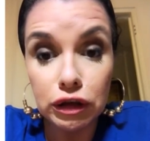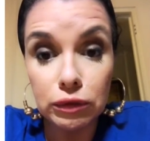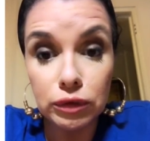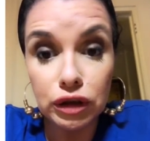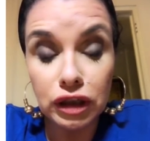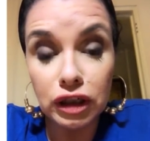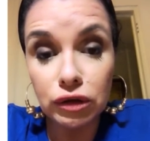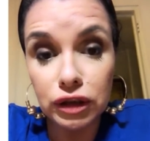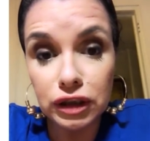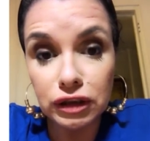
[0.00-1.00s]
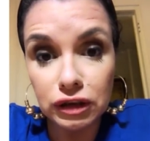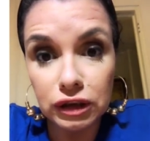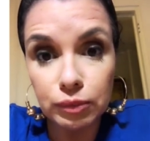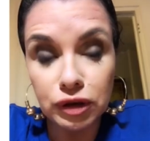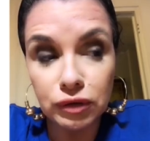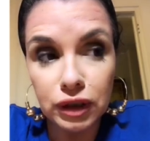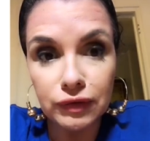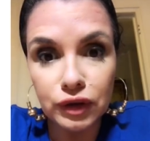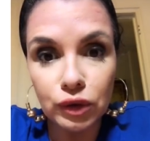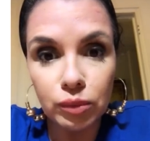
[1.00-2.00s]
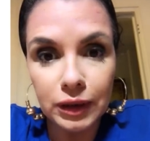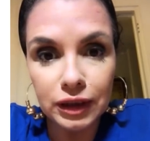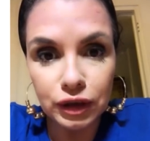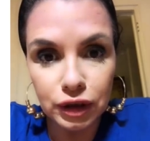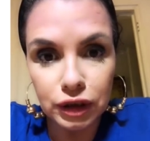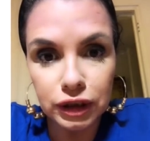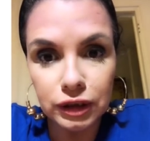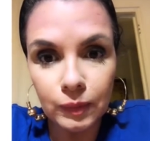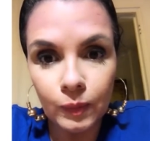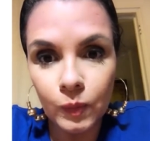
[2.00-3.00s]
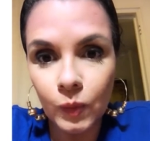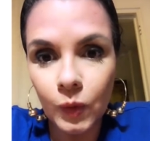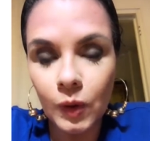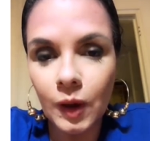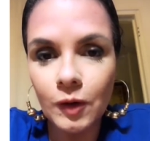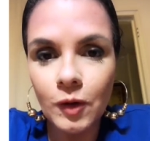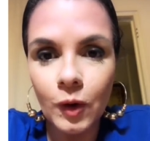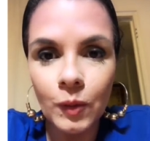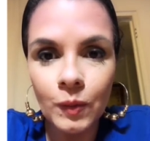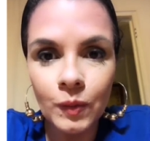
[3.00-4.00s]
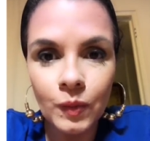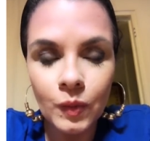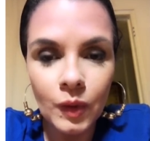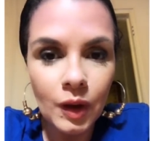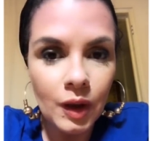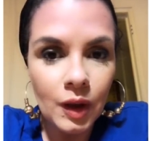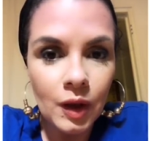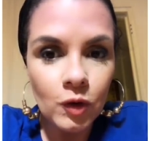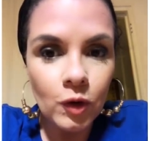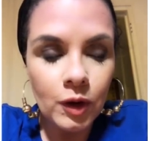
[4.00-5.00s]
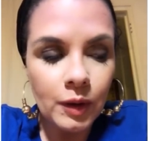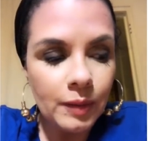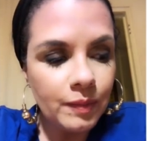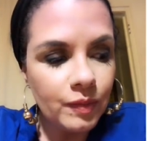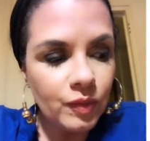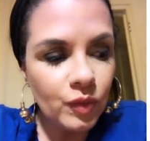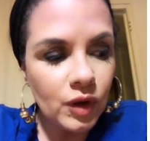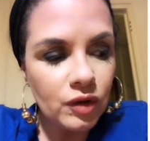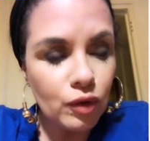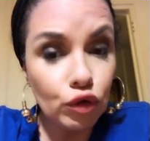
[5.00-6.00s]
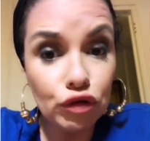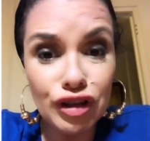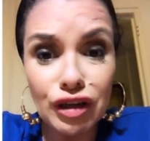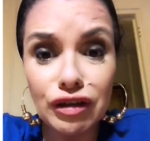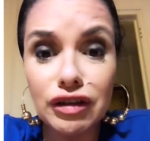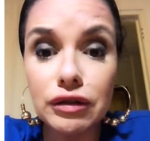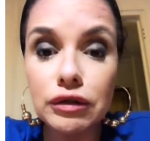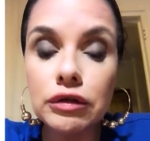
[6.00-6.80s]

I'm regulating sleep, so I have to go bed early. Okay, so, so anyway, so Jared,